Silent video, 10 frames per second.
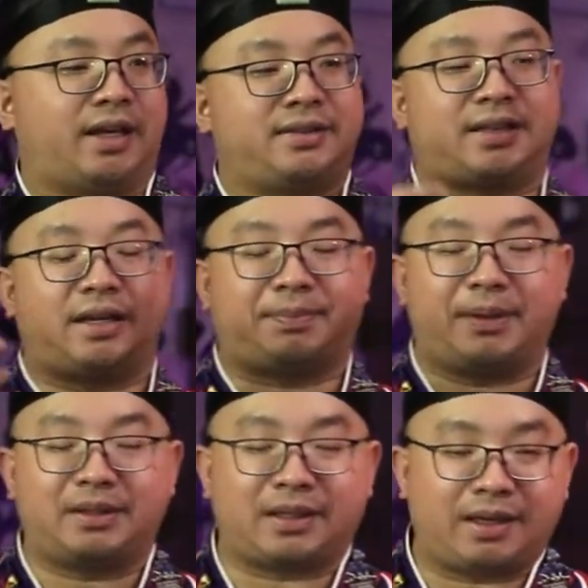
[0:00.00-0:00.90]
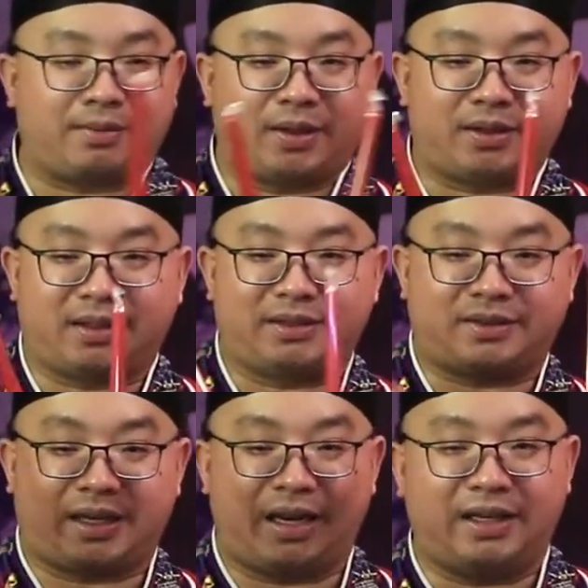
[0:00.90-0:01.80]
That's basically what this
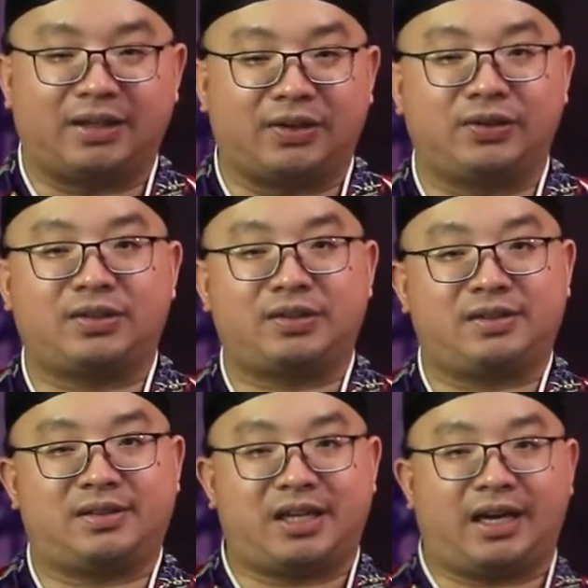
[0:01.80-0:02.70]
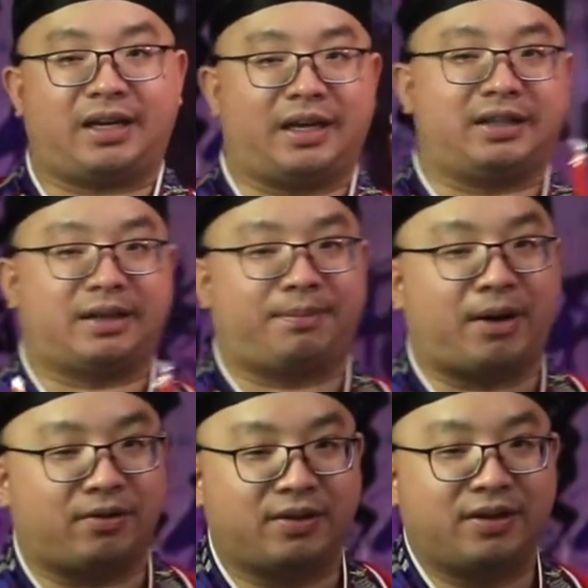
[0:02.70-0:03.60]
candle check is about.